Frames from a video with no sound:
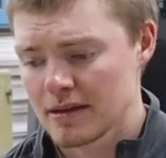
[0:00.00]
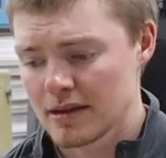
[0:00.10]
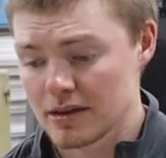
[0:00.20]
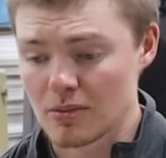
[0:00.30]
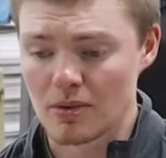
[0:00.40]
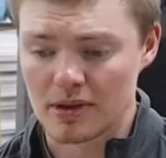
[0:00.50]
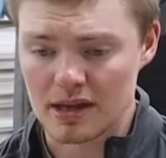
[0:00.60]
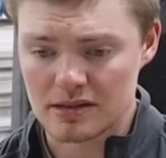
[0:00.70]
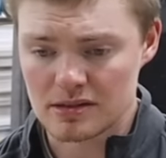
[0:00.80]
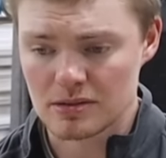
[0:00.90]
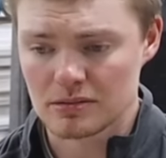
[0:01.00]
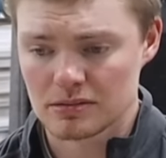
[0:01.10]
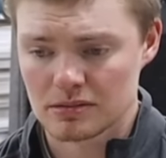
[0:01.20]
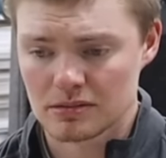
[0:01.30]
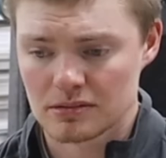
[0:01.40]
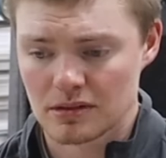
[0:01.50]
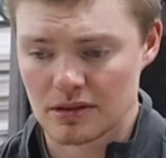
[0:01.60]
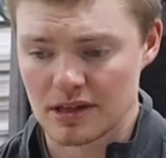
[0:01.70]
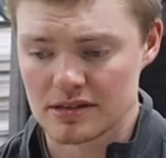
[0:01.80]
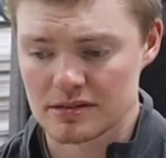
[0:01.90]
and you won't get to,
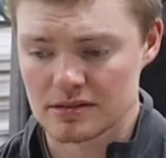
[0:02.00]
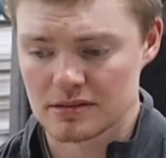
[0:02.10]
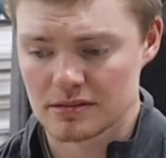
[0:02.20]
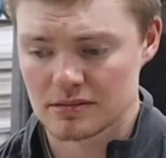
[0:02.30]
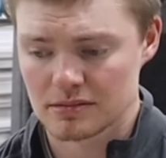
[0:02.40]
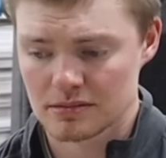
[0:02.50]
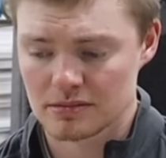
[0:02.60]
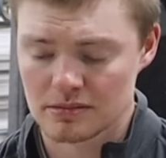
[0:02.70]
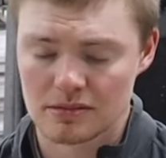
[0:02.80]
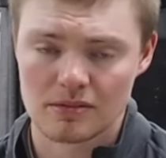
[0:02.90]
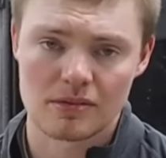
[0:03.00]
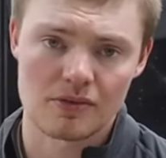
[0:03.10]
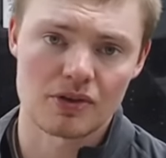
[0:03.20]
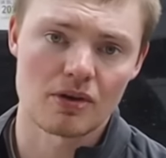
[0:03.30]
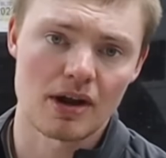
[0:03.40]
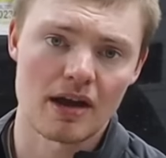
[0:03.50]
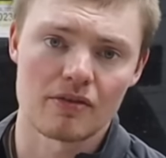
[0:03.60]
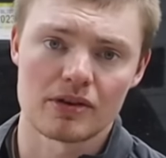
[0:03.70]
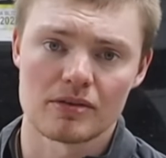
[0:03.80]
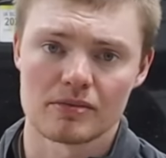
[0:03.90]
unless if you go to
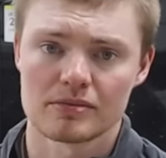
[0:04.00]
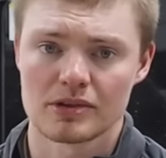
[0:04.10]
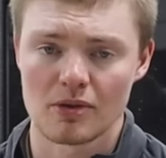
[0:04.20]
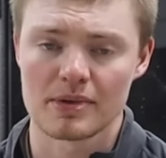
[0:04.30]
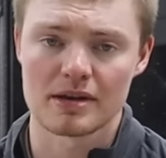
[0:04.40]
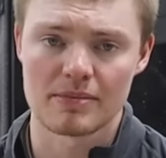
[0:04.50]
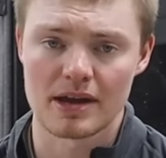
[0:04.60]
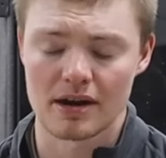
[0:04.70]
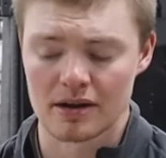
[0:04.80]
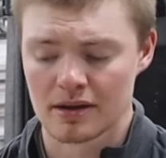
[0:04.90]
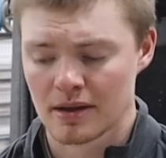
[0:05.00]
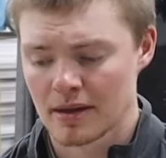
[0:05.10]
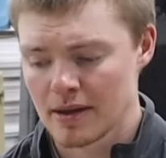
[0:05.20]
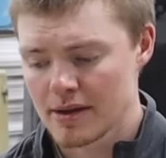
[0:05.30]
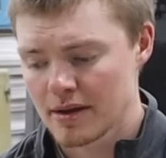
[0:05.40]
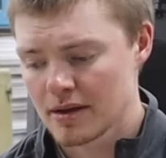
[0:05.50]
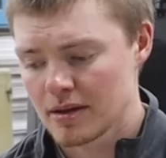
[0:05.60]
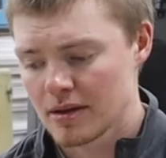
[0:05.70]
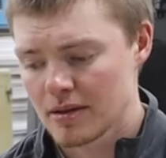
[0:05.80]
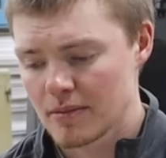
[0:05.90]
heaven, you'll meet him there.
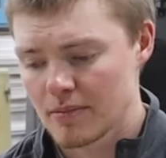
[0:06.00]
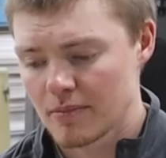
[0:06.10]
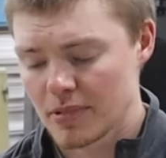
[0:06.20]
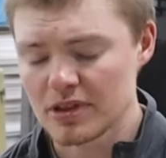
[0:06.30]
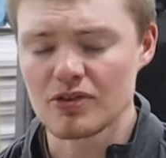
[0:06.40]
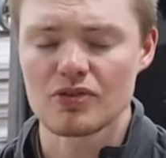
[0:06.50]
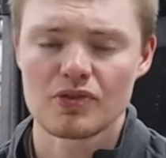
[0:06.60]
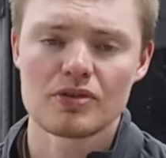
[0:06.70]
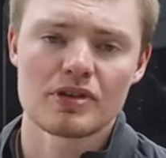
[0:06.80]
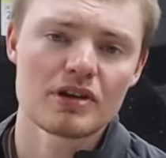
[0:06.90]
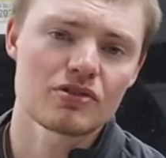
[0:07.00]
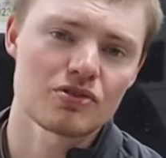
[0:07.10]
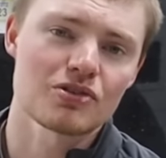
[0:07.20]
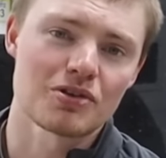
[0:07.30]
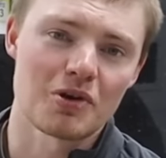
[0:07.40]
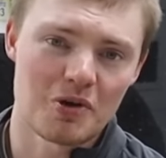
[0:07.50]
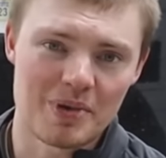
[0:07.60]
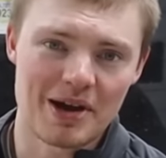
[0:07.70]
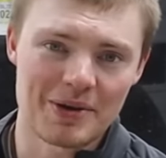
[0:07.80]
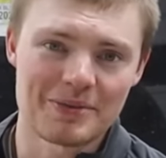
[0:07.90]
But there's a few things you should know about